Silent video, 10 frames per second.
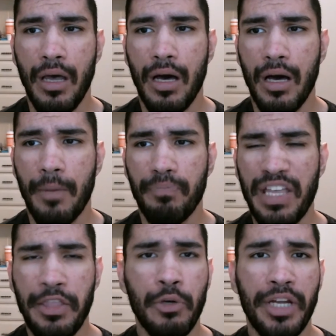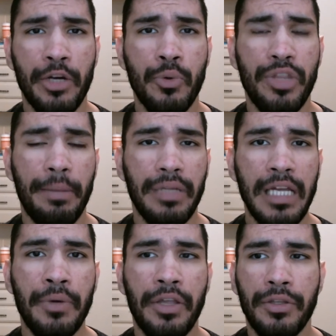And they don't care who they
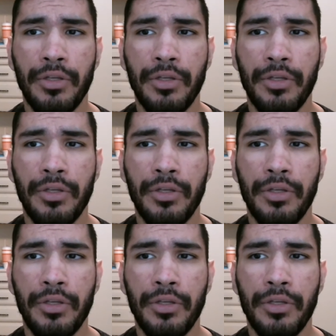play with,